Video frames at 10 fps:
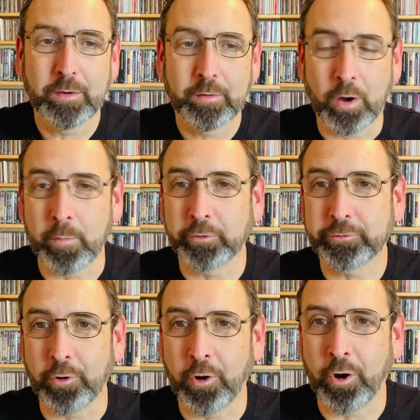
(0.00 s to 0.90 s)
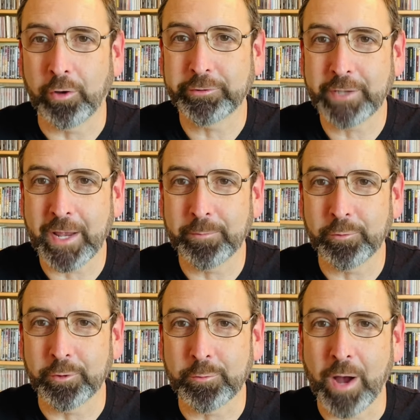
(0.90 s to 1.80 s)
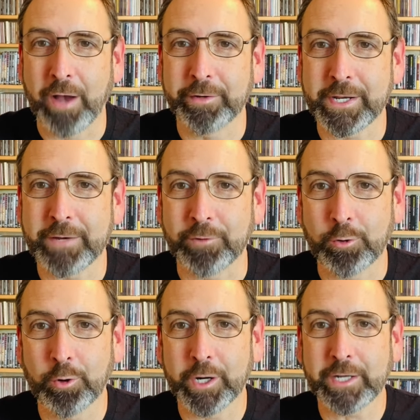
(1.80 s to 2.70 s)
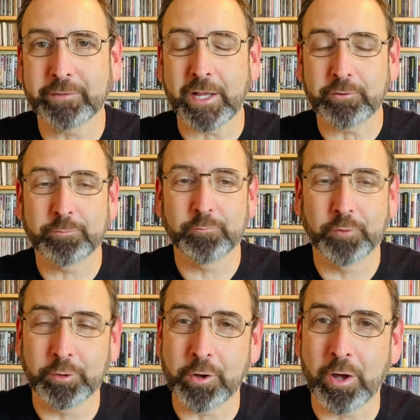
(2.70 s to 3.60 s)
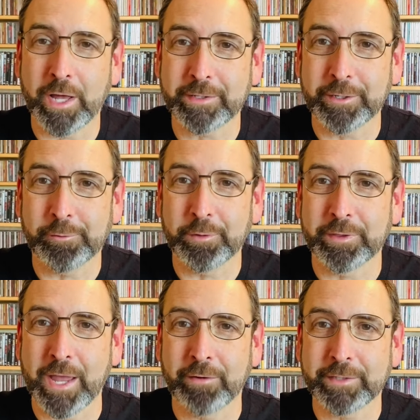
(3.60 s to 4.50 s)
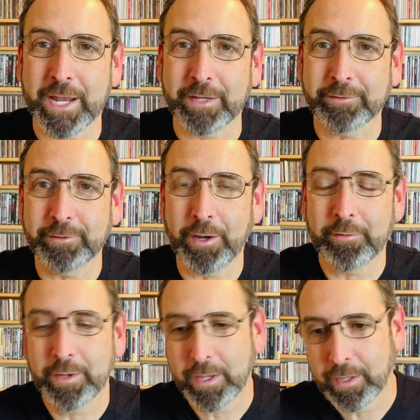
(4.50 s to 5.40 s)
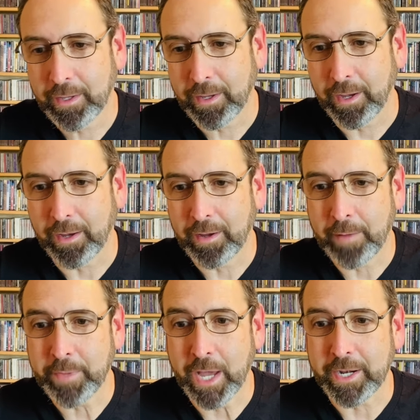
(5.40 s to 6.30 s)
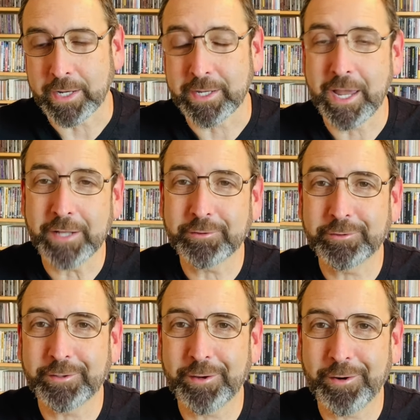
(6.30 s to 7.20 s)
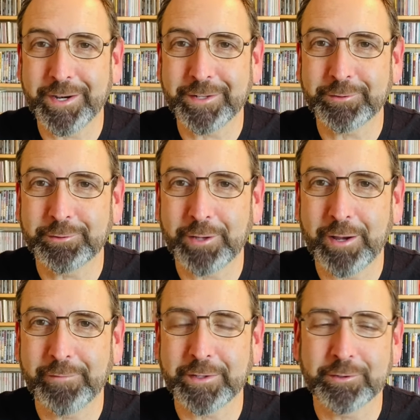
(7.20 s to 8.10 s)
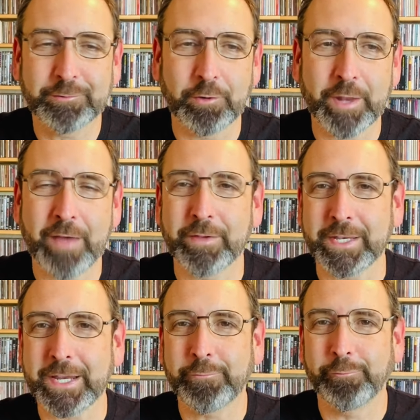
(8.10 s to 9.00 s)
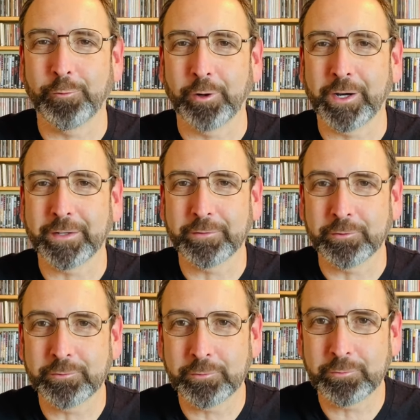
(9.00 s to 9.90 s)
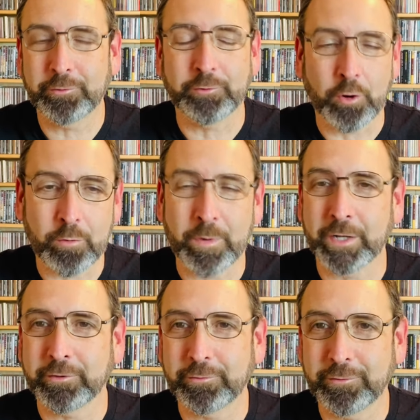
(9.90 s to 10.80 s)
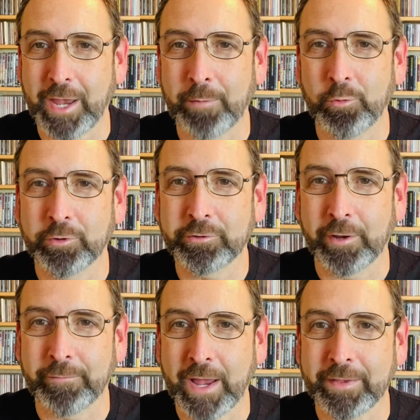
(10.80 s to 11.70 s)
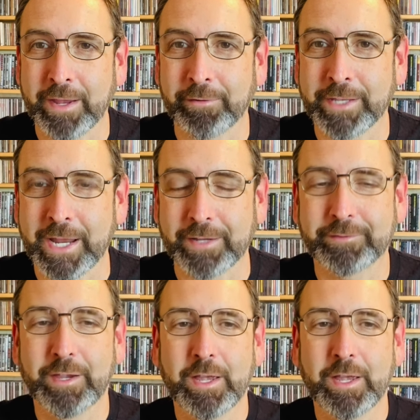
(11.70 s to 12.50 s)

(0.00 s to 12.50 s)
Almost all soundboard quality recordings. That's really all I deal with nowadays. So uh, I'm not against audience stuff. I just don't have a need for it. There's so much soundboard stuff out nowadays.